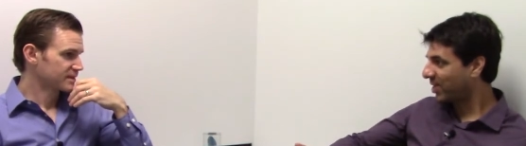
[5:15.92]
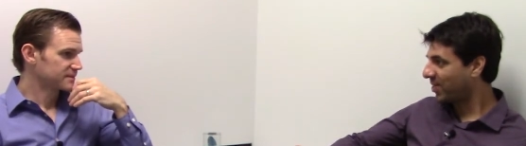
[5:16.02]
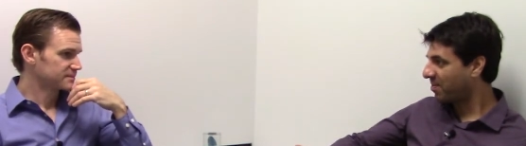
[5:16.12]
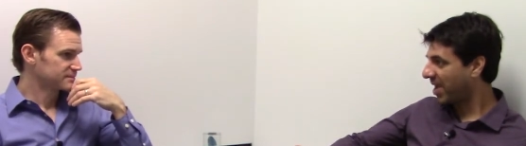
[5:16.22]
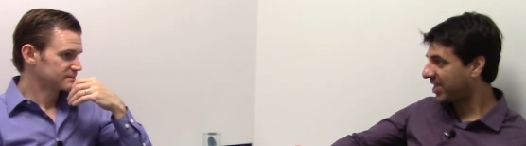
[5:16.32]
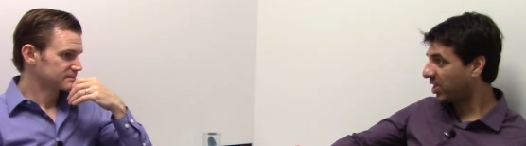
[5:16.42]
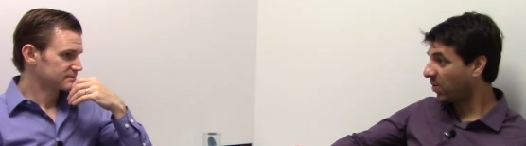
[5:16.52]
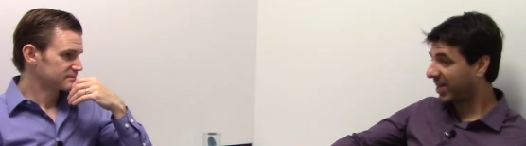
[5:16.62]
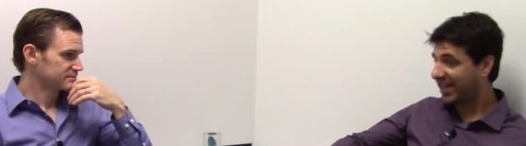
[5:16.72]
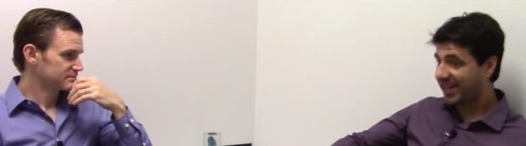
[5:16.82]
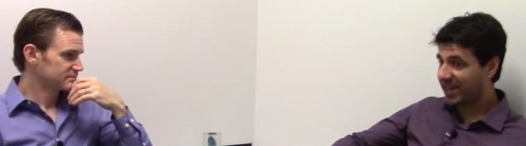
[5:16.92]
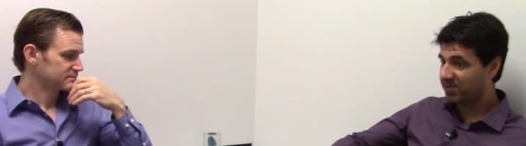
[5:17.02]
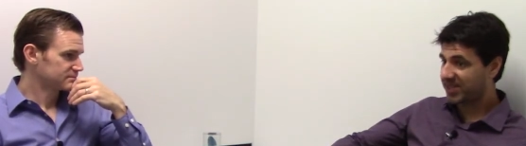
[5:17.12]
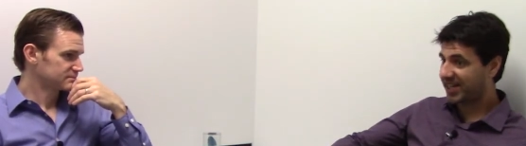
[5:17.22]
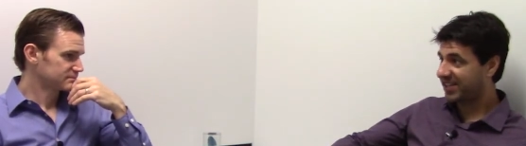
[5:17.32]
Speaker 1: on the menu, and he
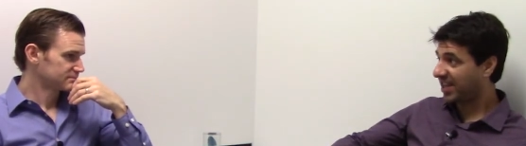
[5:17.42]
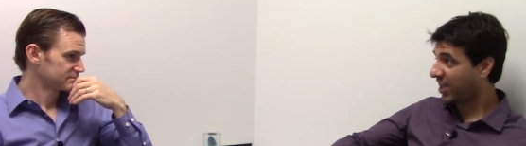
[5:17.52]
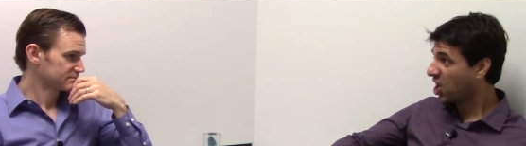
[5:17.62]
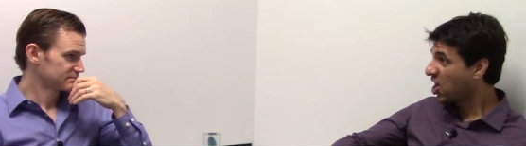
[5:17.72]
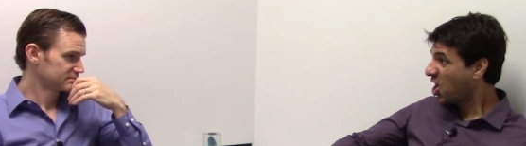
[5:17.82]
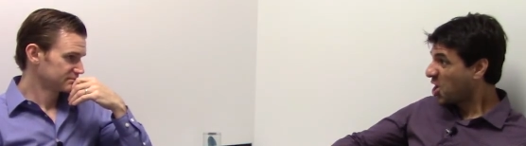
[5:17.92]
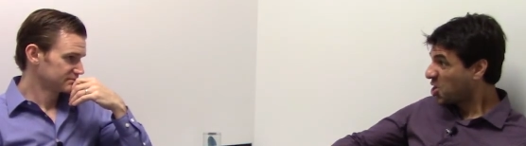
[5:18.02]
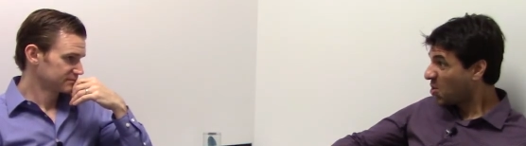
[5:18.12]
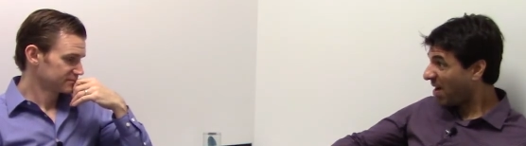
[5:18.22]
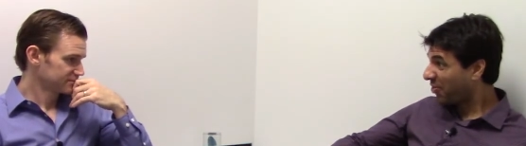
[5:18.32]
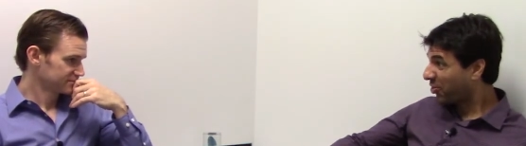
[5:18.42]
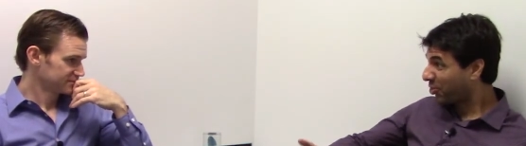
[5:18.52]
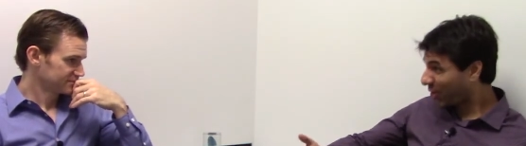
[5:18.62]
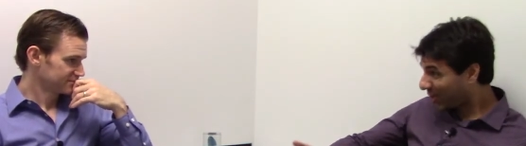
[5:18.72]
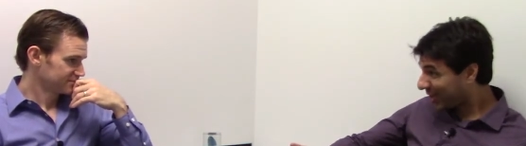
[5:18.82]
comes in, he's like, you have
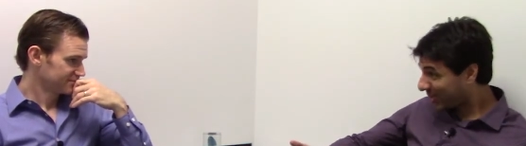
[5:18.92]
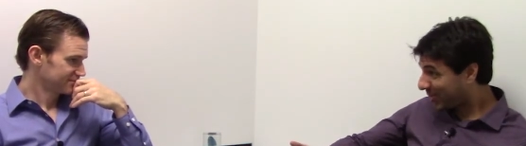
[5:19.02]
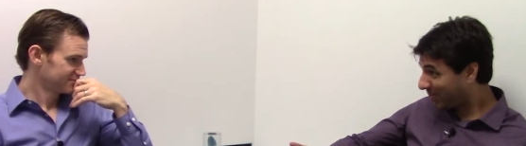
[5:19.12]
thirty two